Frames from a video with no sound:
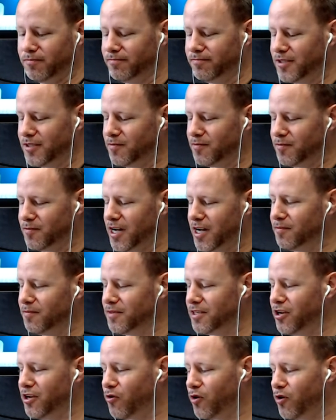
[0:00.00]

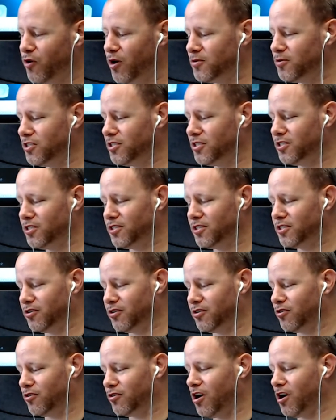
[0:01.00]
Sometimes interruptions
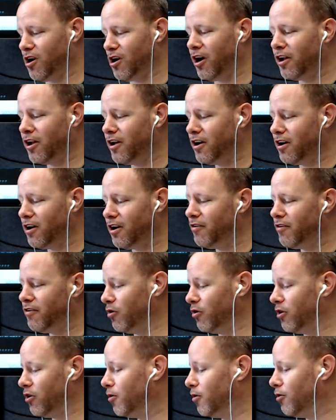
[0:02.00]
are
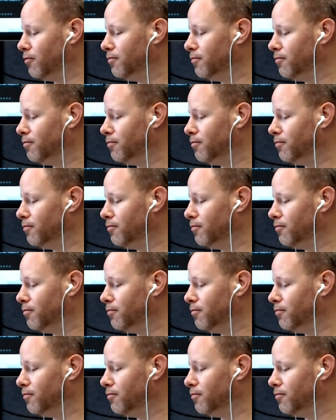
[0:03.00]
unavoidable.